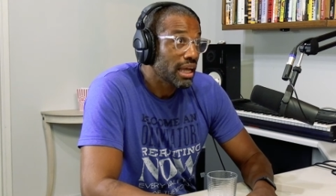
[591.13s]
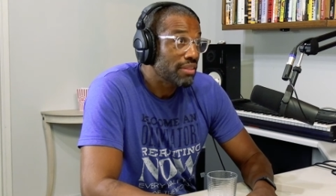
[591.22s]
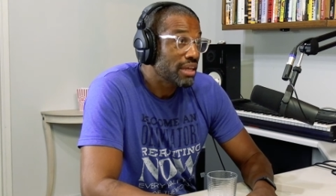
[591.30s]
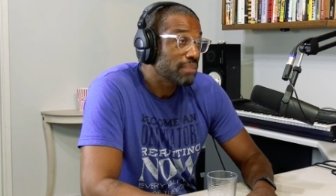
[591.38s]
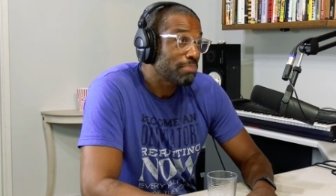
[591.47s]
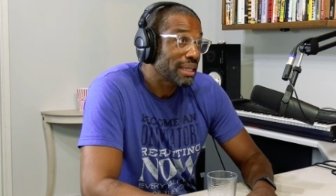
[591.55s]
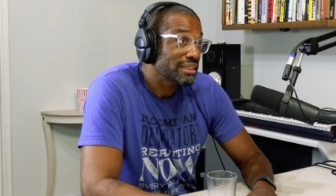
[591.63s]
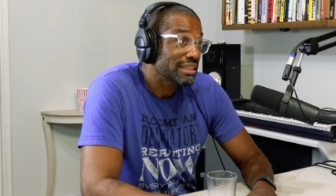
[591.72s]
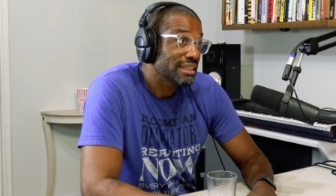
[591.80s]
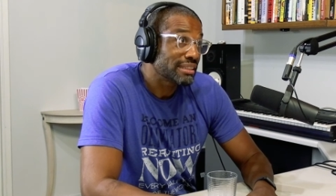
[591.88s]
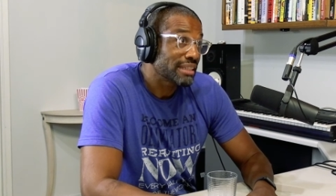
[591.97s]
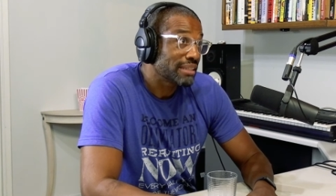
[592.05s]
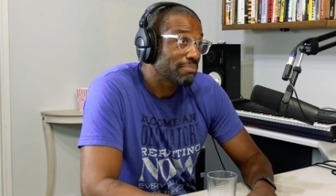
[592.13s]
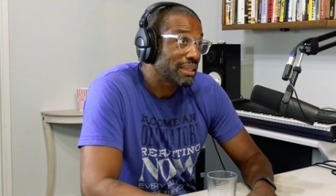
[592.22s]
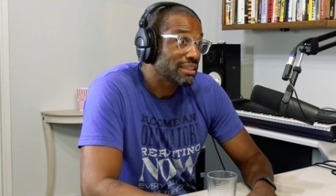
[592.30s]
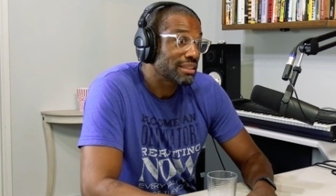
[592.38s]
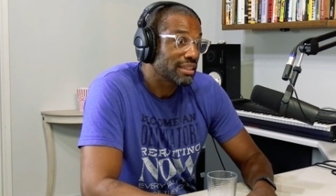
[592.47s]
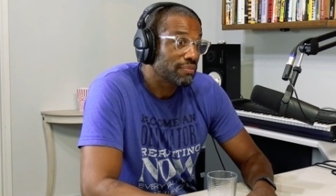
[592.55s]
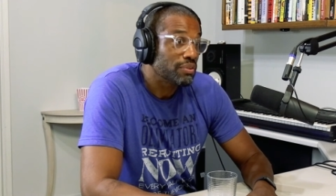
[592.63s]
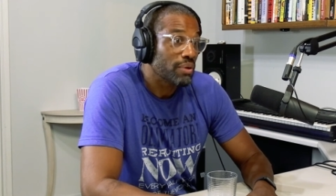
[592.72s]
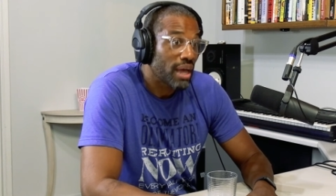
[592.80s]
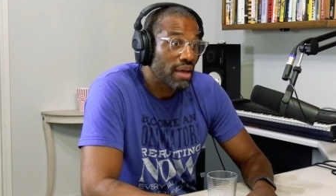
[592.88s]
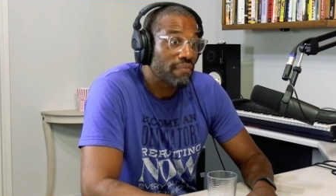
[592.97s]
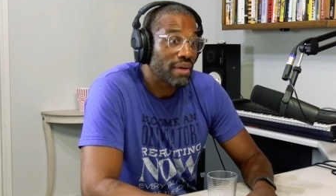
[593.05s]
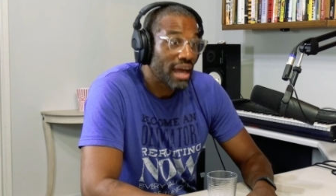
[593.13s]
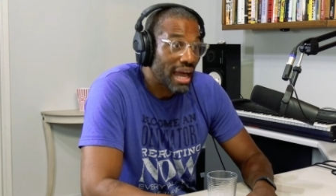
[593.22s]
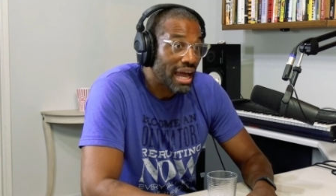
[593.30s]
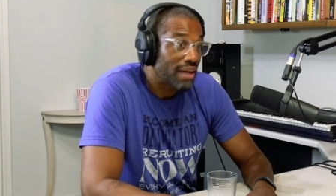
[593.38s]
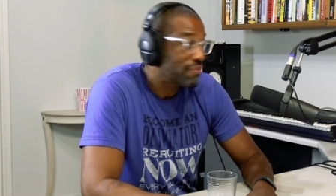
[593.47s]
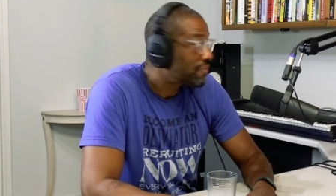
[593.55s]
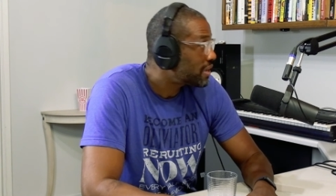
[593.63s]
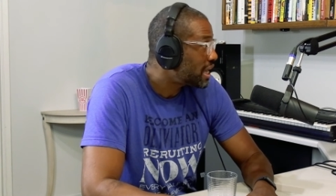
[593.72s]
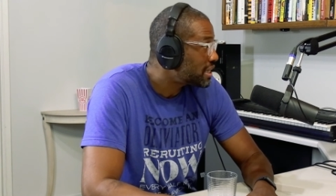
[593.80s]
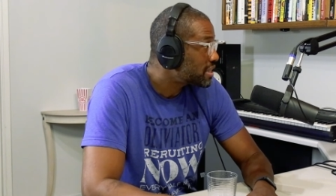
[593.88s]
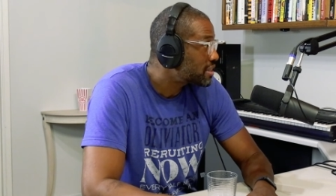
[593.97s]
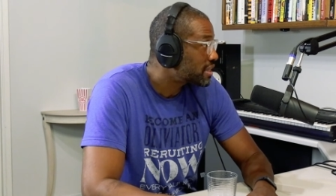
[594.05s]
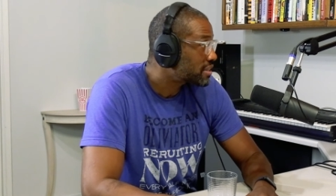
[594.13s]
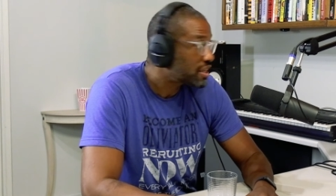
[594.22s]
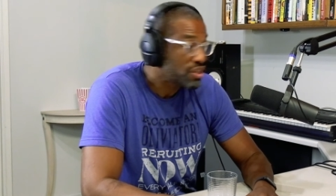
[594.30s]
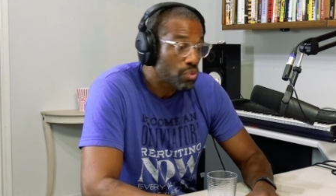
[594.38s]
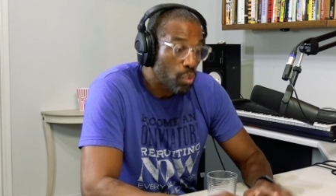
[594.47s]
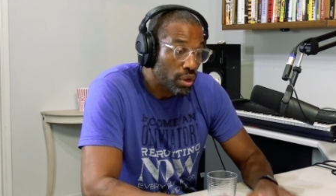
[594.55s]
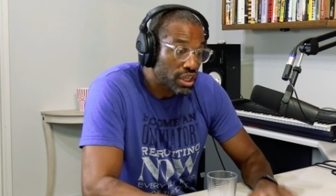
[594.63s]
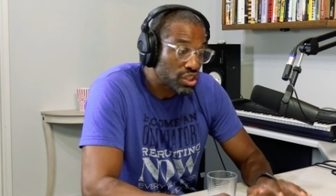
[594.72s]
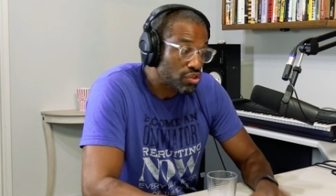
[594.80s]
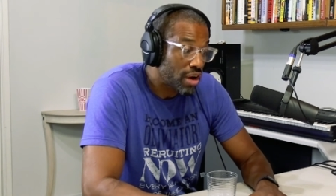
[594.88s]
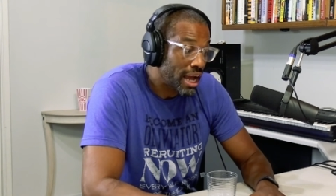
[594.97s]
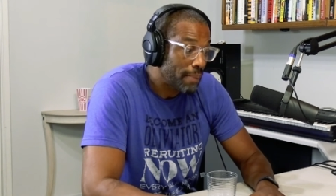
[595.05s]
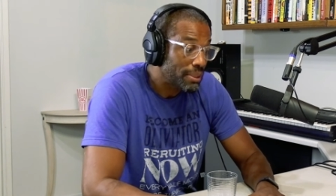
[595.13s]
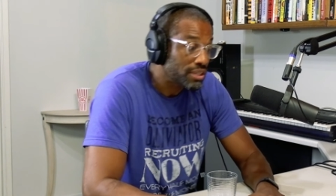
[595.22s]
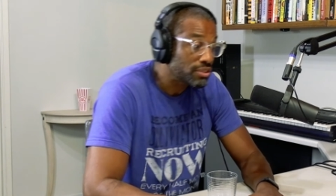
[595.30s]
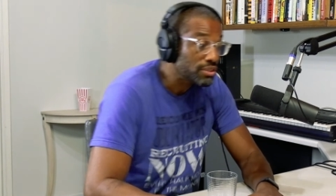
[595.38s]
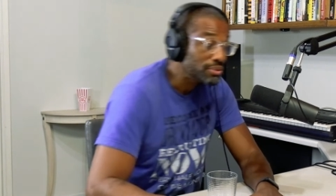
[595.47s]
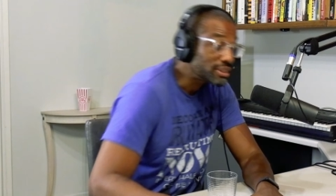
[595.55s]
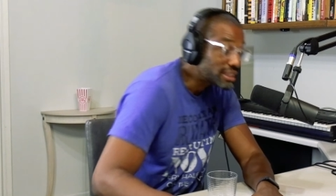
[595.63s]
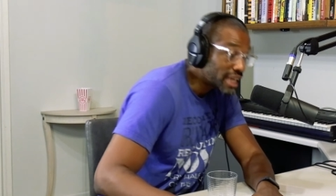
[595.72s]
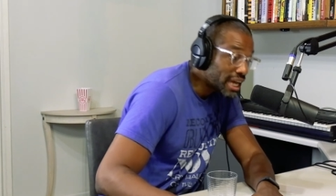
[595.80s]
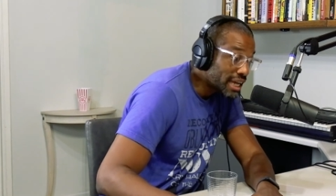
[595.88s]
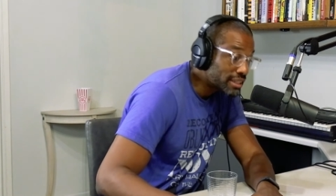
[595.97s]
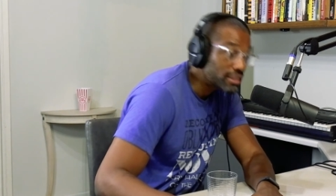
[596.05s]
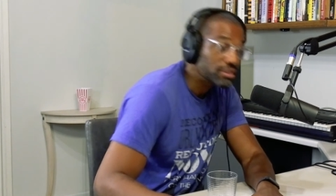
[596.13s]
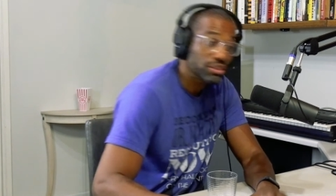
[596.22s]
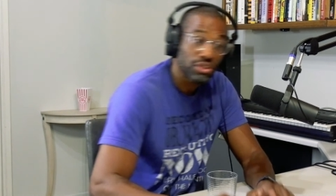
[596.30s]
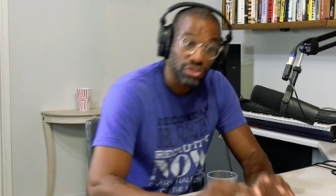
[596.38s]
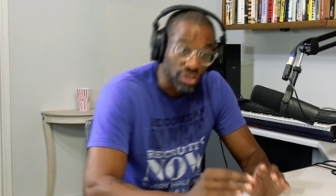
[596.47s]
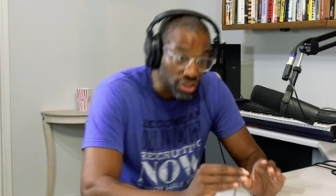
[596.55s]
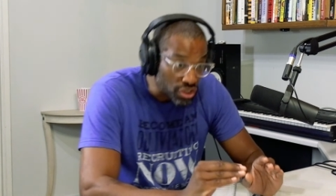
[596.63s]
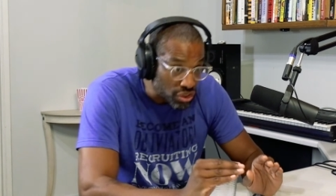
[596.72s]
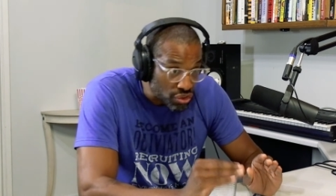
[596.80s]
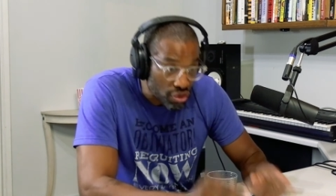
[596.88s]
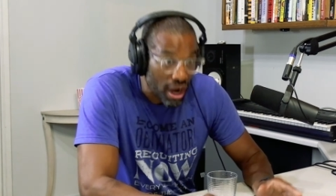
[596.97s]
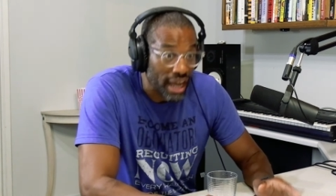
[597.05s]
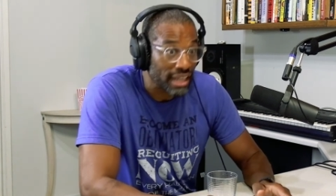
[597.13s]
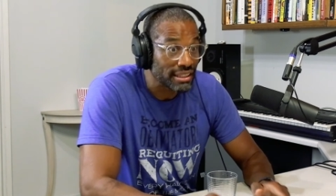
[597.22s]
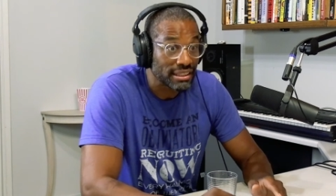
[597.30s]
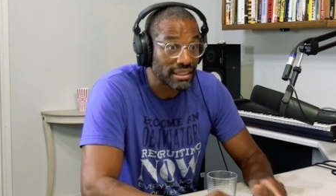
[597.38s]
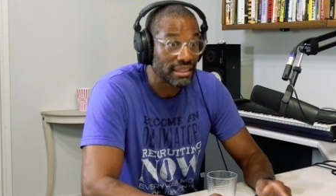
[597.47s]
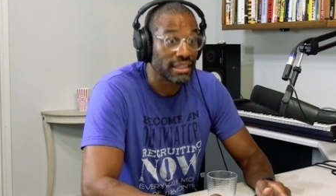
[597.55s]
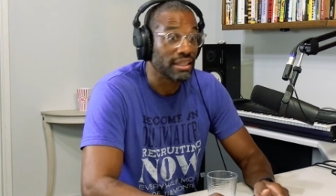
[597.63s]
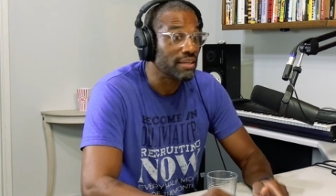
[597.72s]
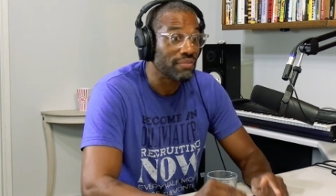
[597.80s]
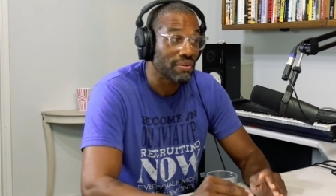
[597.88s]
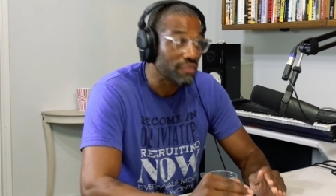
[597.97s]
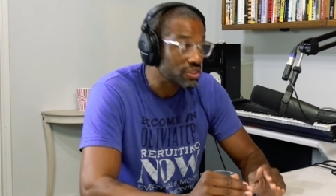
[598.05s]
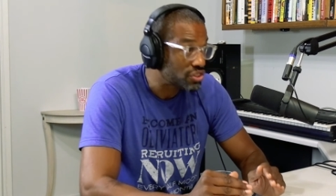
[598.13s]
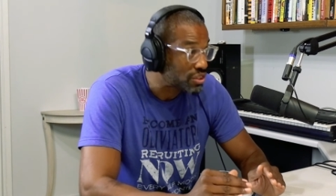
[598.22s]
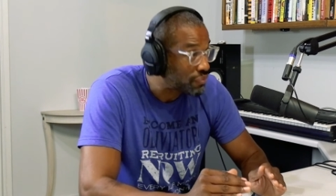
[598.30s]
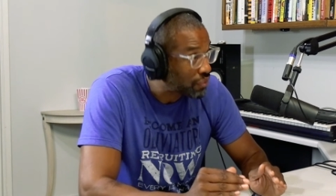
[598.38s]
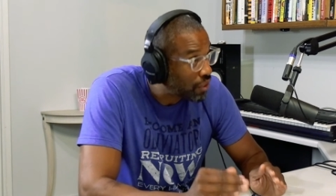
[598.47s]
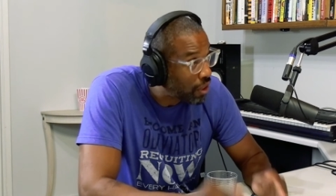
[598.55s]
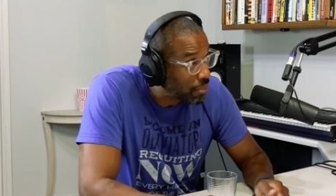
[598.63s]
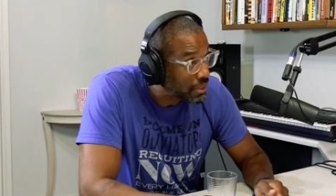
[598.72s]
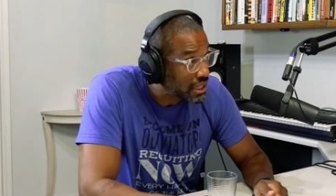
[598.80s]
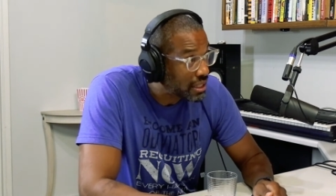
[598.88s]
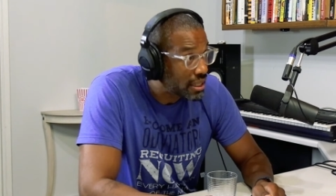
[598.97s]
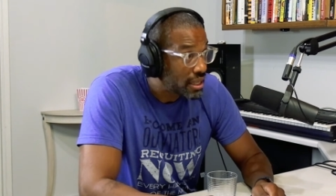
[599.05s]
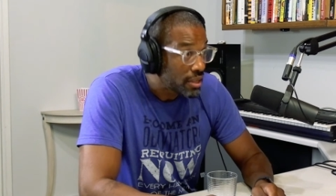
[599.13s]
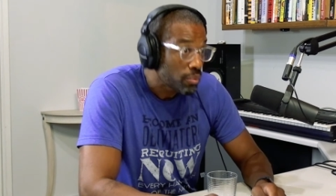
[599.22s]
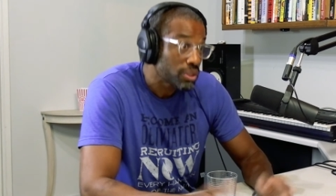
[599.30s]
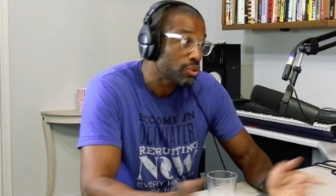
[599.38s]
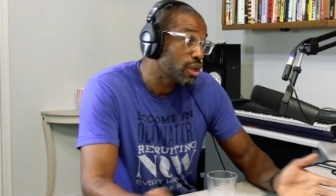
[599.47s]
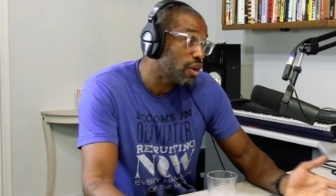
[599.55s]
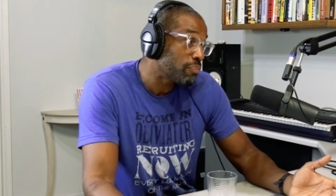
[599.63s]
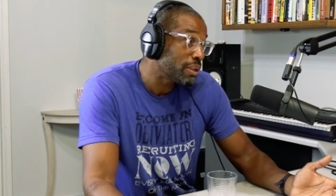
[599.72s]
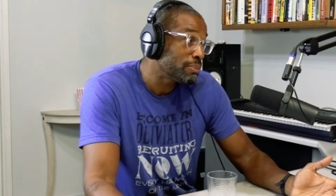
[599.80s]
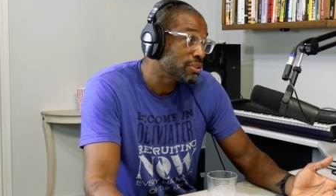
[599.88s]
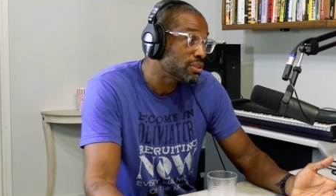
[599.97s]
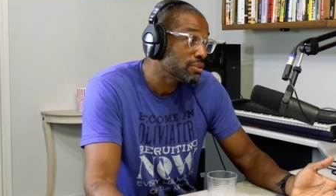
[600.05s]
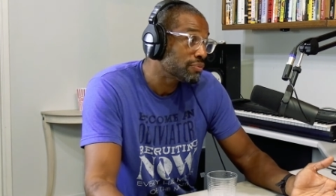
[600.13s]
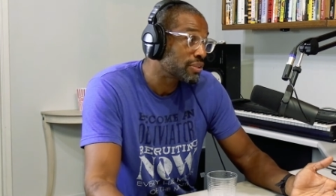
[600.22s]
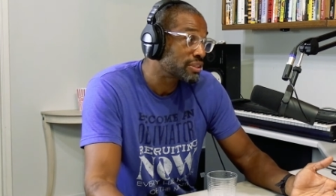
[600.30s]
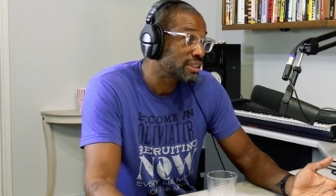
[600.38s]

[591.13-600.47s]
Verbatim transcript: and then basically said basically if you ever have anything that you want to try but you're too scared you should just try it and see even if it's just for a hobby which a lot of people do for